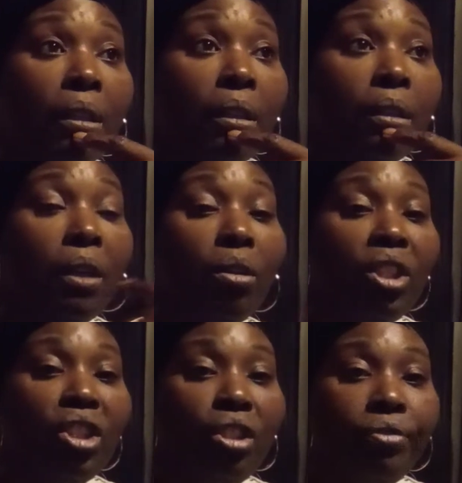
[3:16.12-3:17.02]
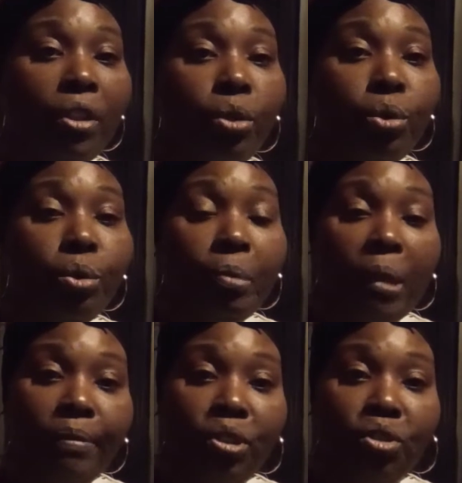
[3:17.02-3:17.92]
to go to Jiffy Lube
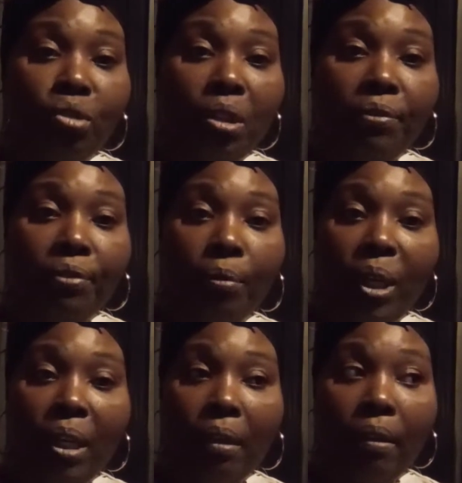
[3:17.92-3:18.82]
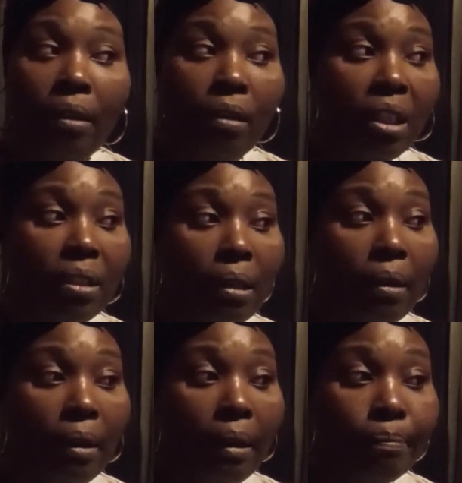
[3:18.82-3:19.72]
up the street from where his
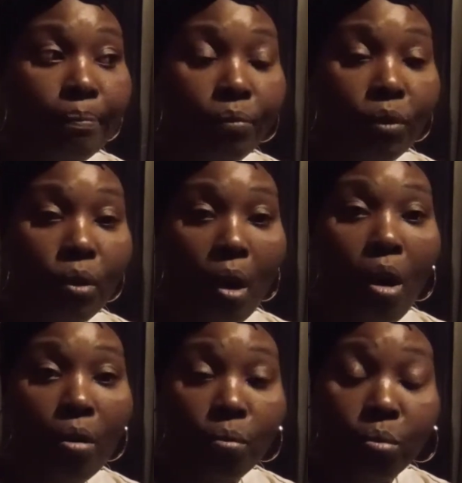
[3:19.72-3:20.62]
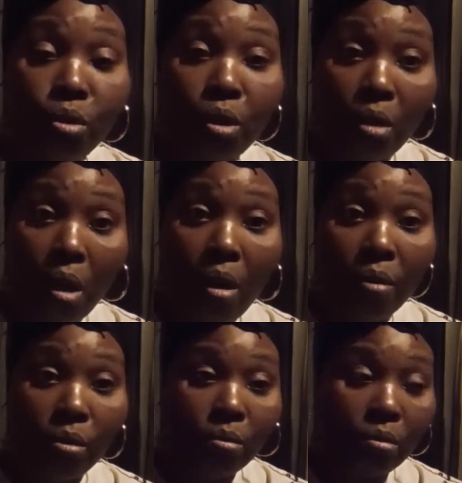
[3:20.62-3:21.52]
um all you know the
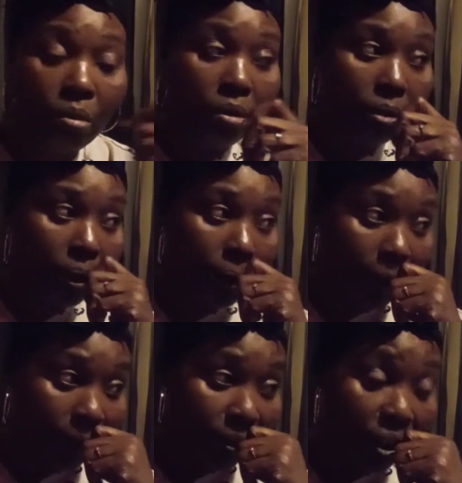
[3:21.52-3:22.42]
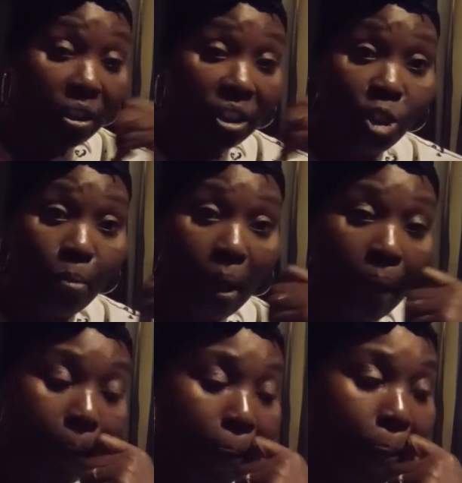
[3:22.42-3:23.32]
auto uh, dealership at.
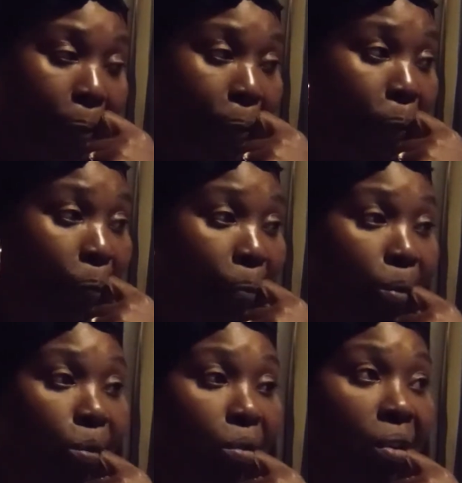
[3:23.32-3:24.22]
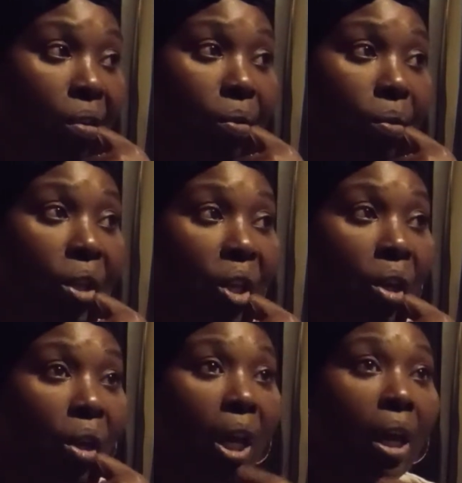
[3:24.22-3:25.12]
So
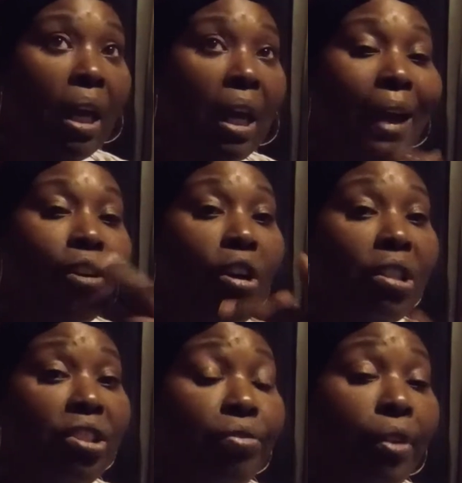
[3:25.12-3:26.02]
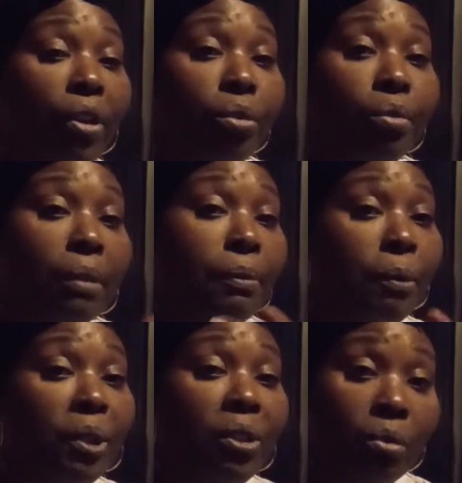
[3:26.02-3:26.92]
I called Jiffy Lube's because we
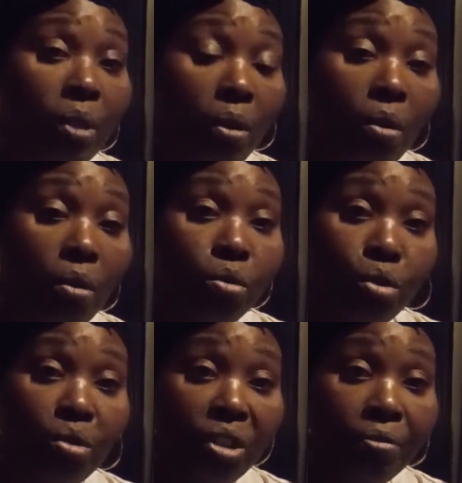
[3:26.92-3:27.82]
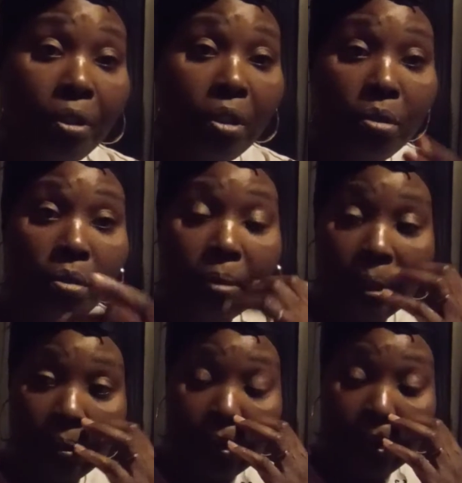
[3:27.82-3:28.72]
was going to go to Jiffy Lube's
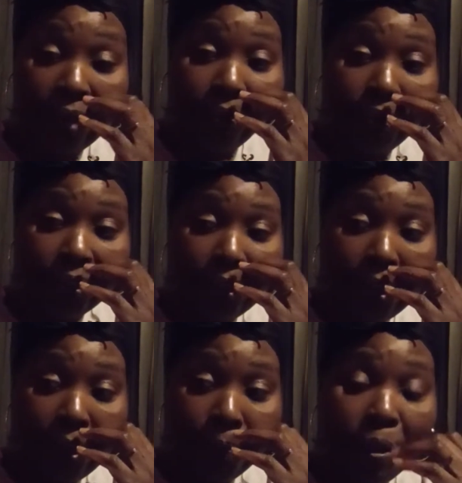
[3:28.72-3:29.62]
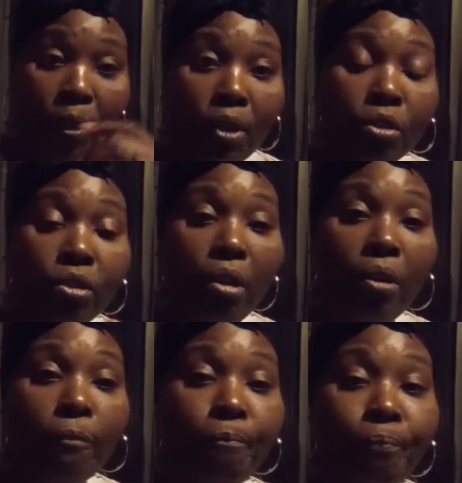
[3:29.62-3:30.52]
like Ron said. So,